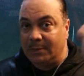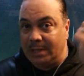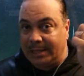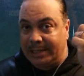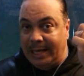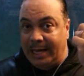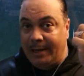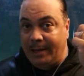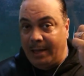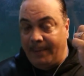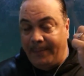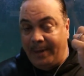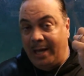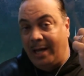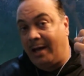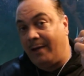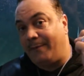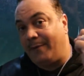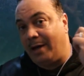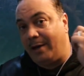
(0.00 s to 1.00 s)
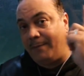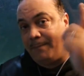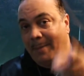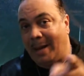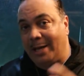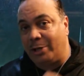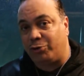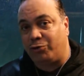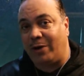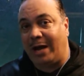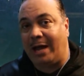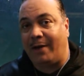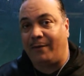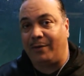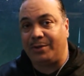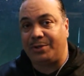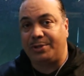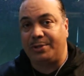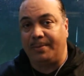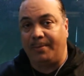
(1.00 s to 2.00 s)
Link above of my
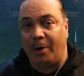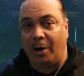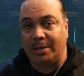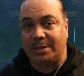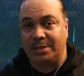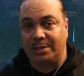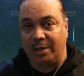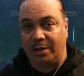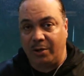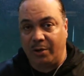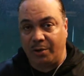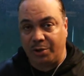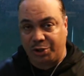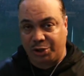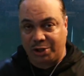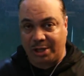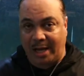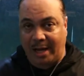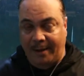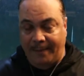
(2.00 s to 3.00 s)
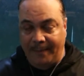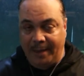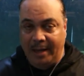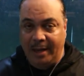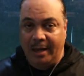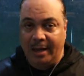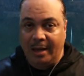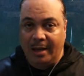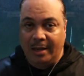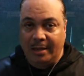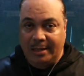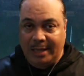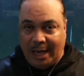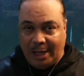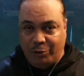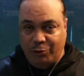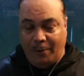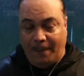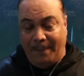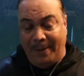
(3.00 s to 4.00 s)
travels to Mark Denaro's shop,
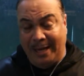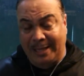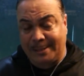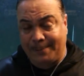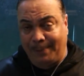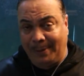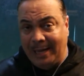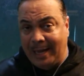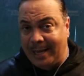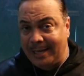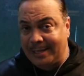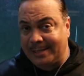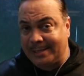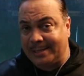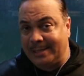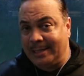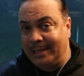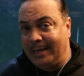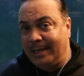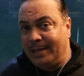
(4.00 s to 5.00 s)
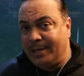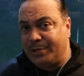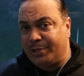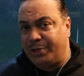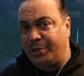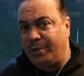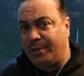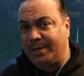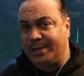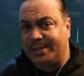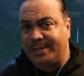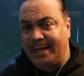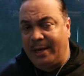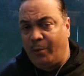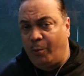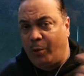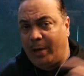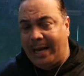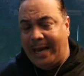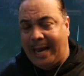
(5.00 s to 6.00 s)
Natural Pets Plus, so you can see
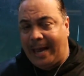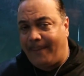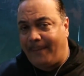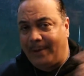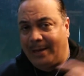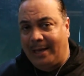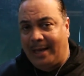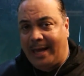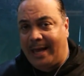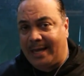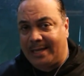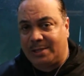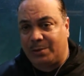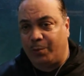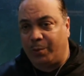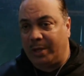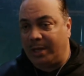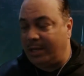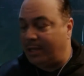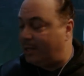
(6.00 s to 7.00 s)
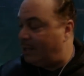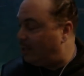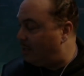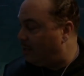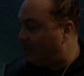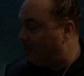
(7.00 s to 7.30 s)
what happened last week.